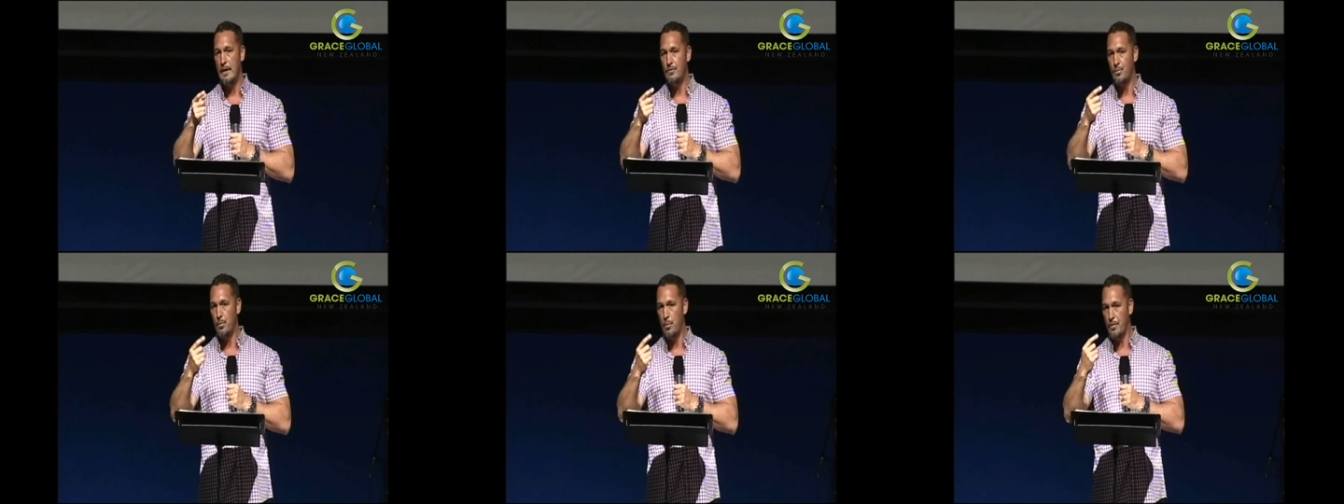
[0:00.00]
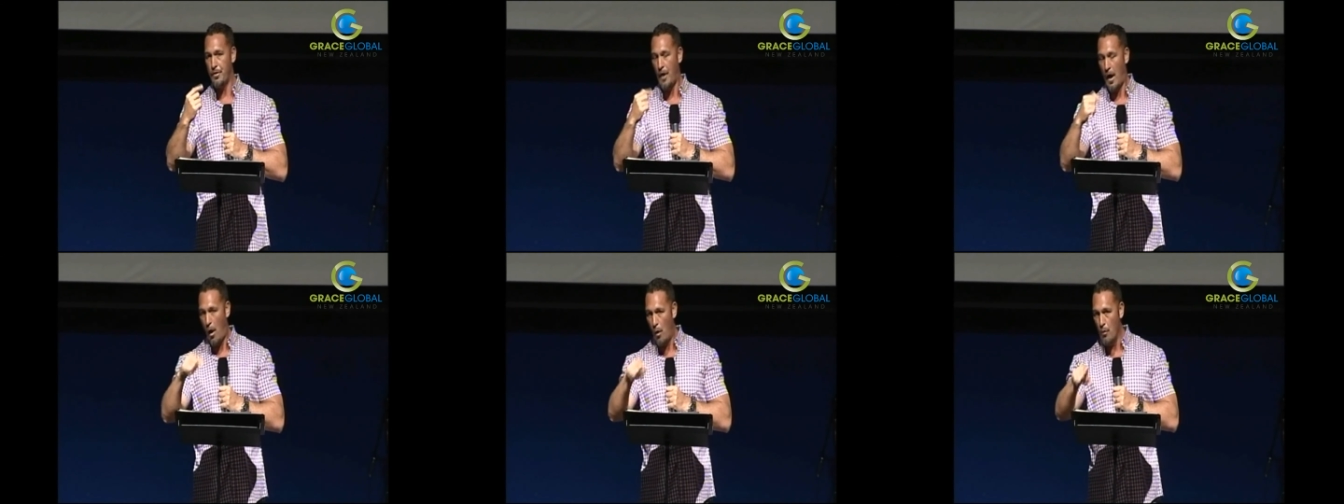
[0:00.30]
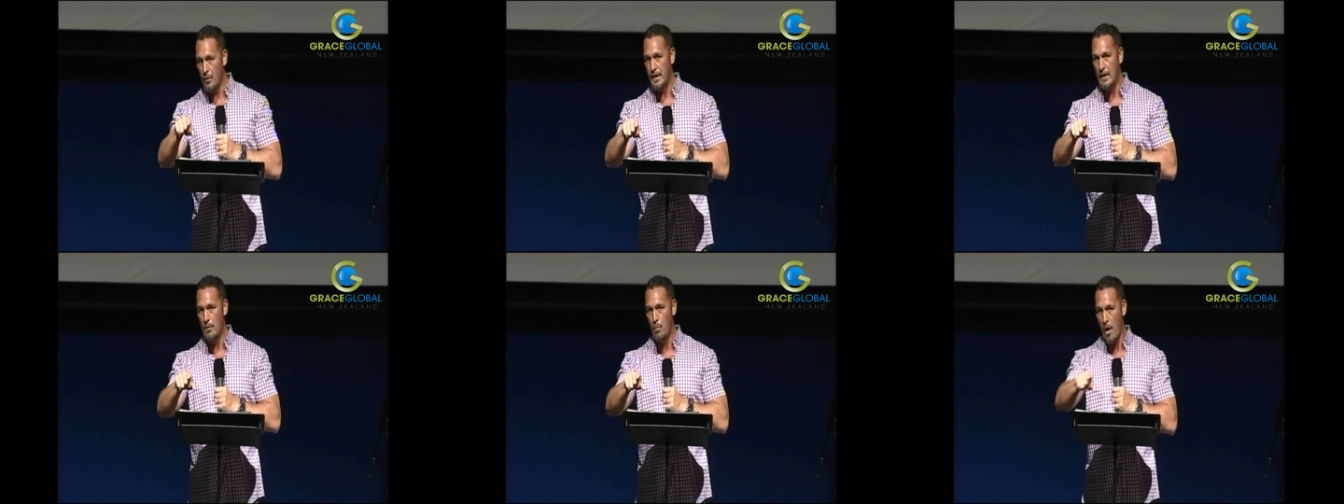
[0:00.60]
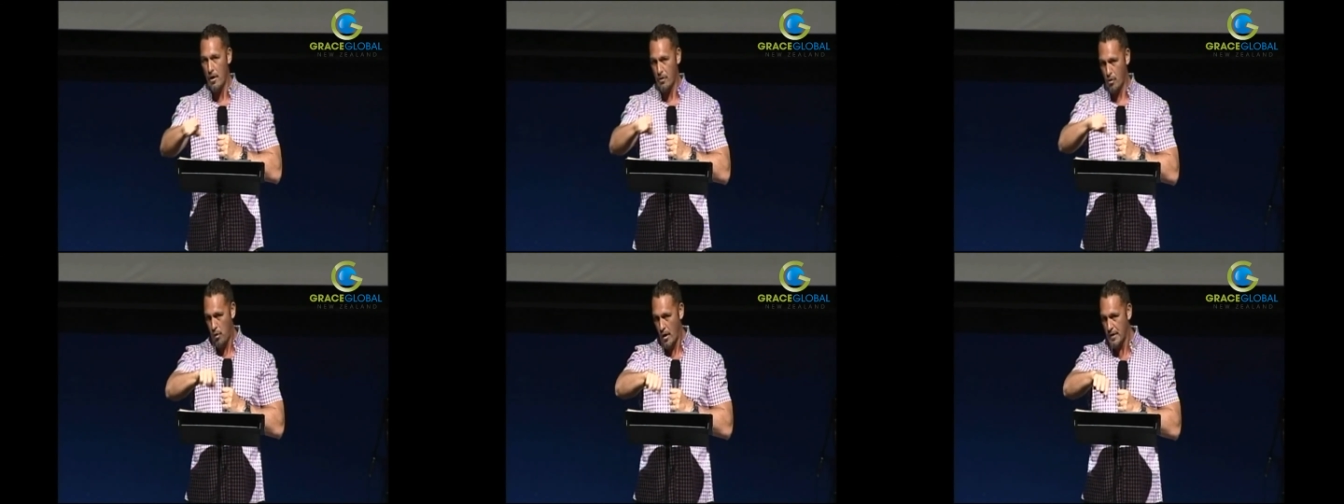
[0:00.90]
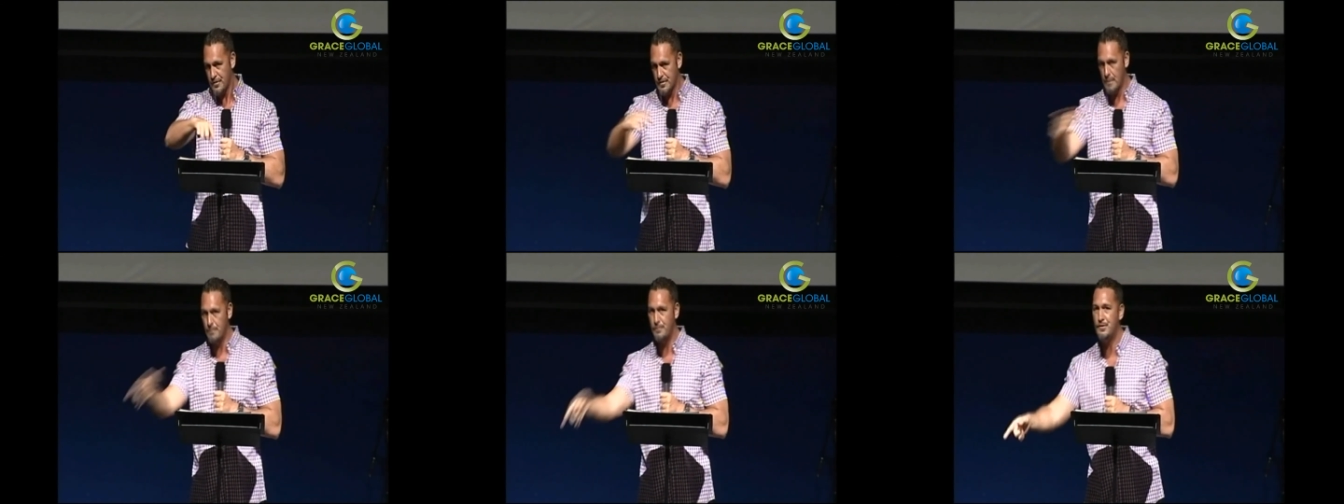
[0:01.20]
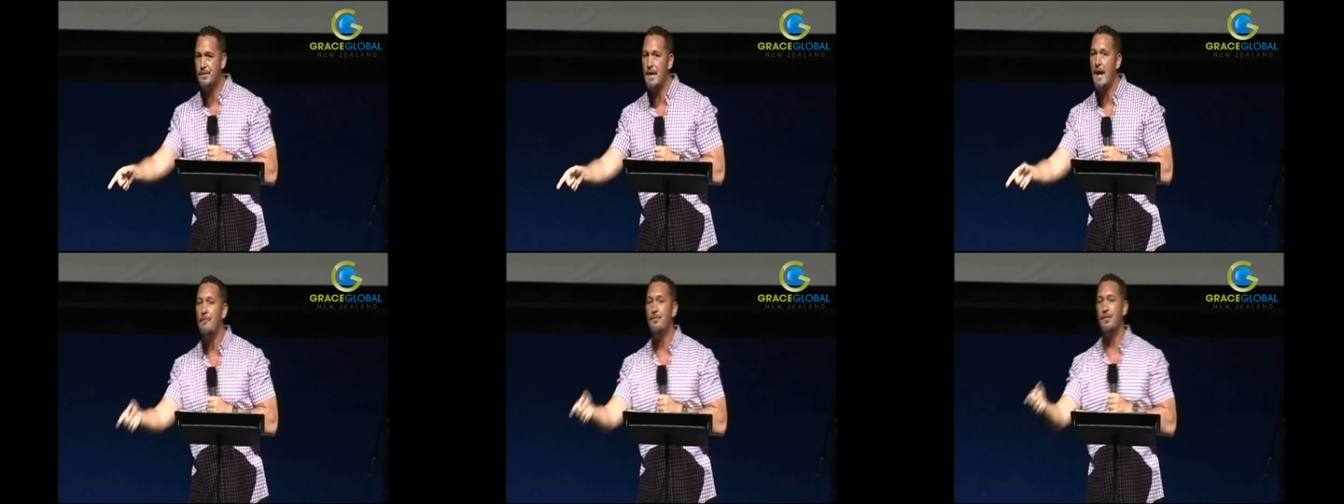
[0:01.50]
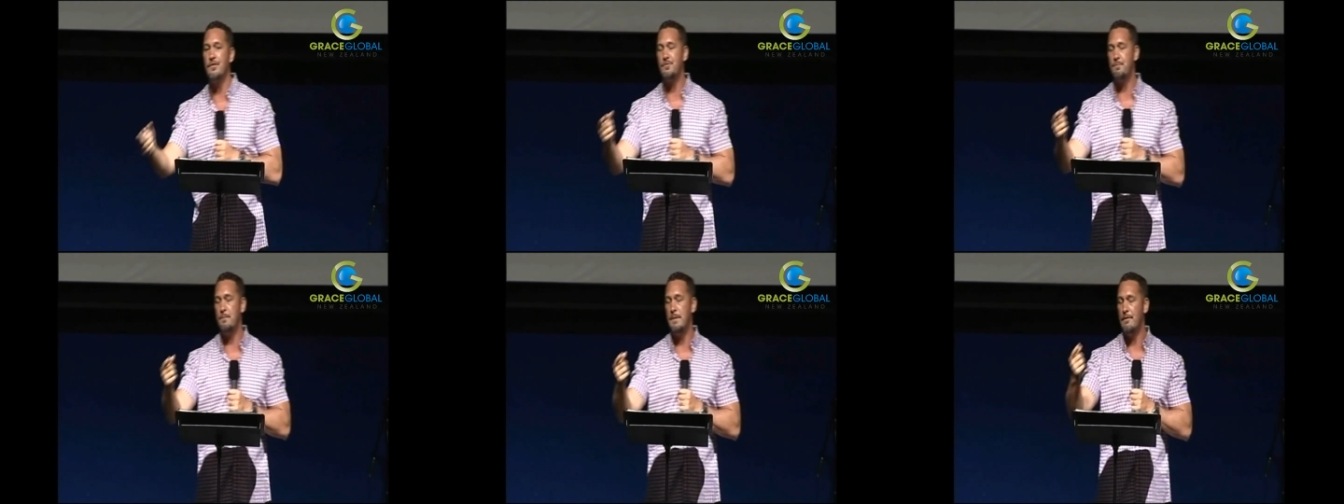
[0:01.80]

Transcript: withholding what Christ himself has